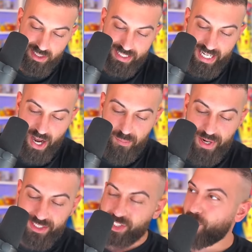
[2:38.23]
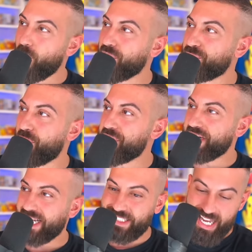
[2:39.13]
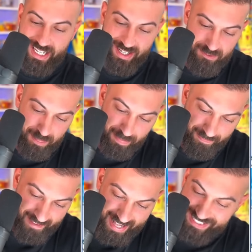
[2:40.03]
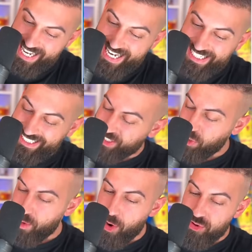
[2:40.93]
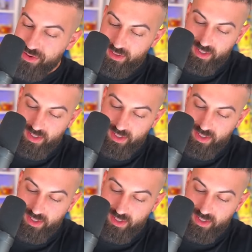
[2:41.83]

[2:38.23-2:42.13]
Ditto, but it's Squirtle version. I'll take it. I'll take it. Cubone.